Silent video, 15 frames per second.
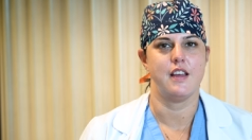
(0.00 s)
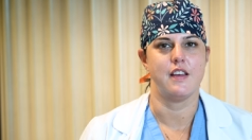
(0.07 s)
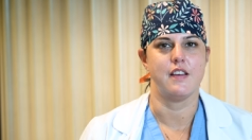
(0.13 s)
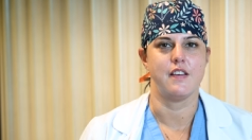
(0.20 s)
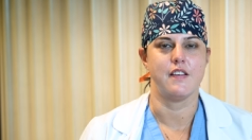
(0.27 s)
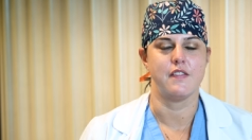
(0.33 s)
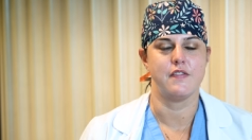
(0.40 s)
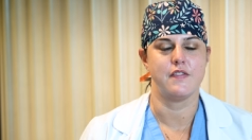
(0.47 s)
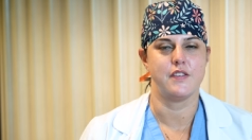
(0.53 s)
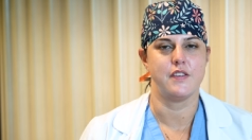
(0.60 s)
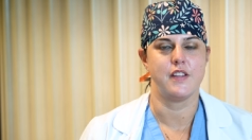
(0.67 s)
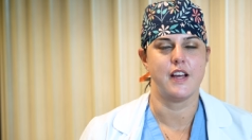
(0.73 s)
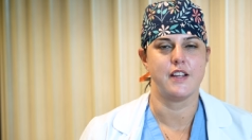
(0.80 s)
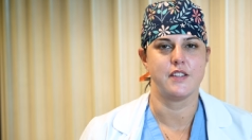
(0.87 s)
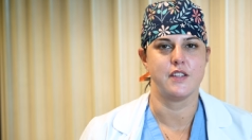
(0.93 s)
of
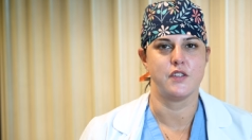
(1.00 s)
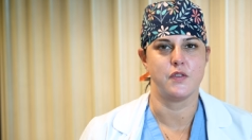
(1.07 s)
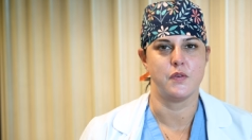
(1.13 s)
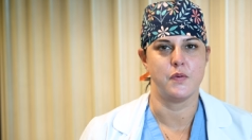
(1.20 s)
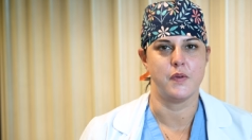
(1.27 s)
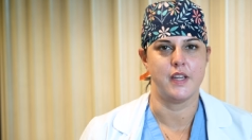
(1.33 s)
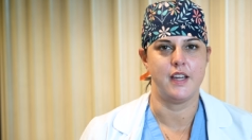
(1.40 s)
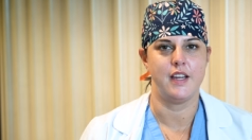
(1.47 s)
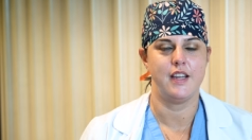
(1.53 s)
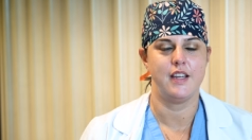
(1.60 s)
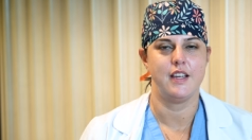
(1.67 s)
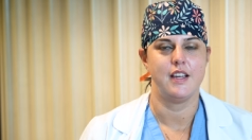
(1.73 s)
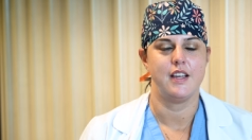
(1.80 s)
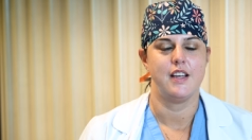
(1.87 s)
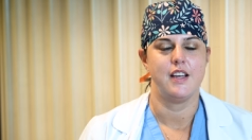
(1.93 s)
two thousand
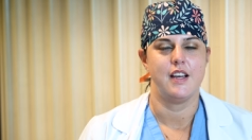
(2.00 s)
twenty.